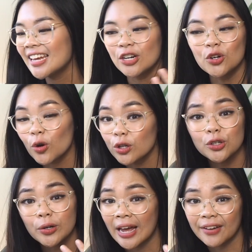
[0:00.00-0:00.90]
No, you
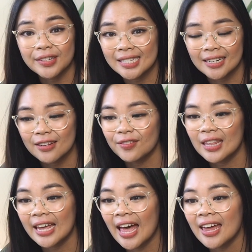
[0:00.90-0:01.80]
don't have to study for the
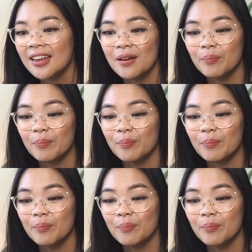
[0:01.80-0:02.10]
GAT,